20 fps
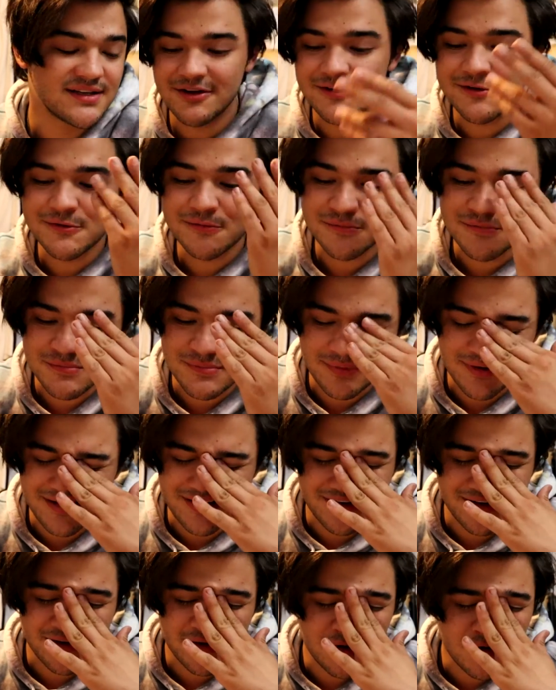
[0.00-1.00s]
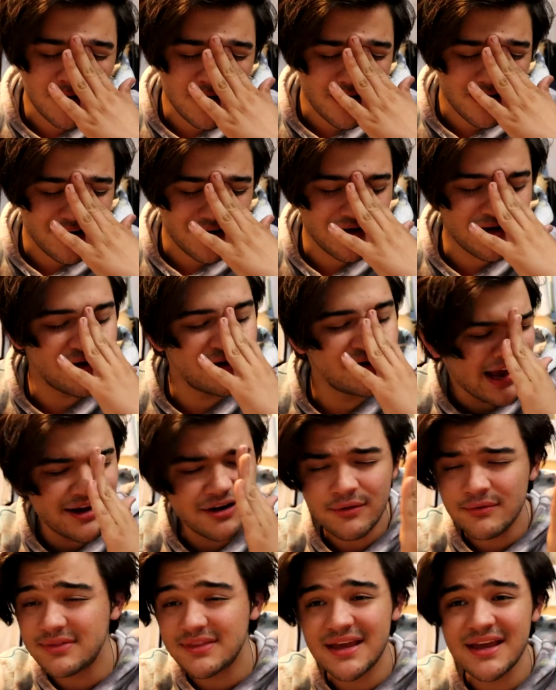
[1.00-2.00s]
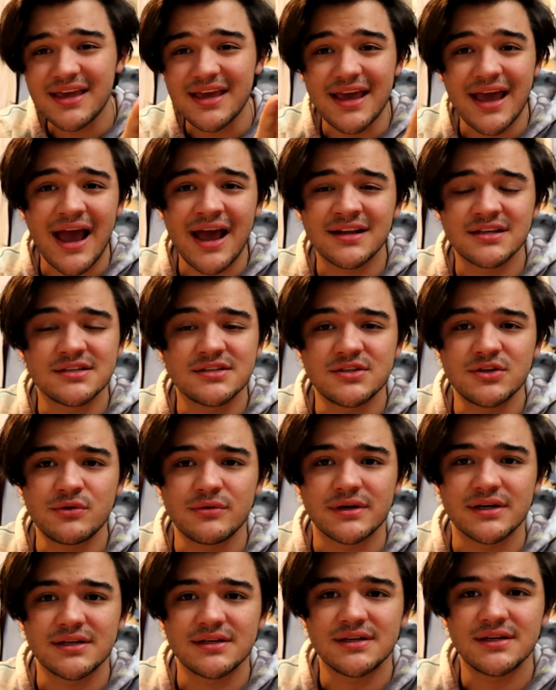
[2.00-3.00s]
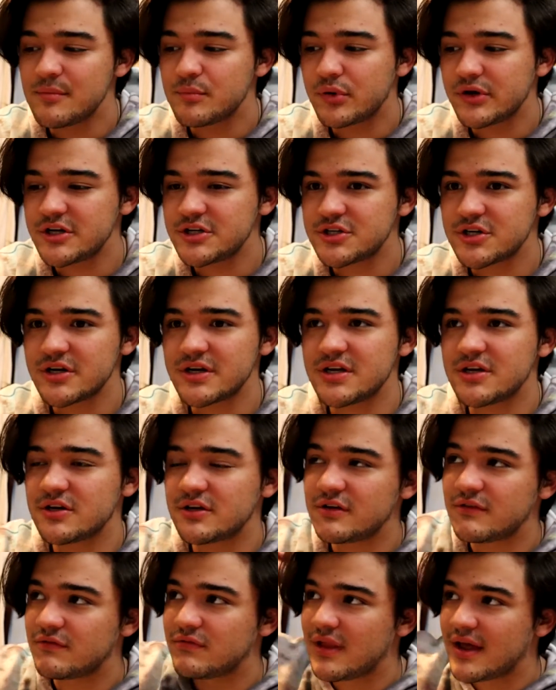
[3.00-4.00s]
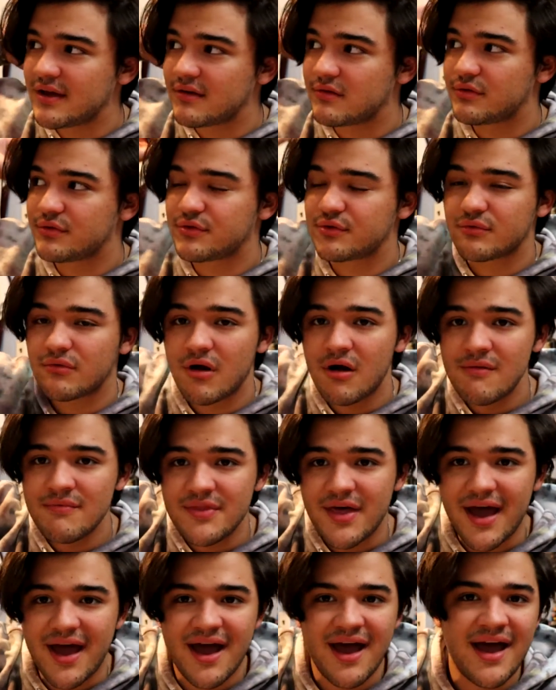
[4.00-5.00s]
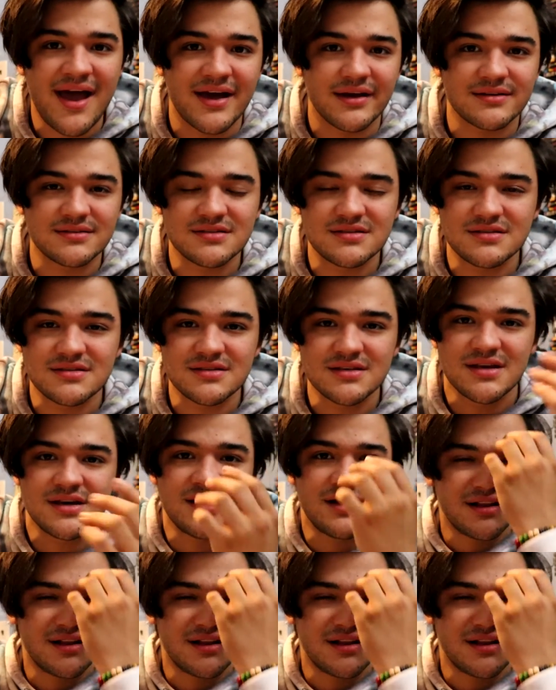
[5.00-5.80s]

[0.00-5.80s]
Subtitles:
Oh my god. I don't think he had to do it. I'm pretty sure he could have, like, thrown the axe.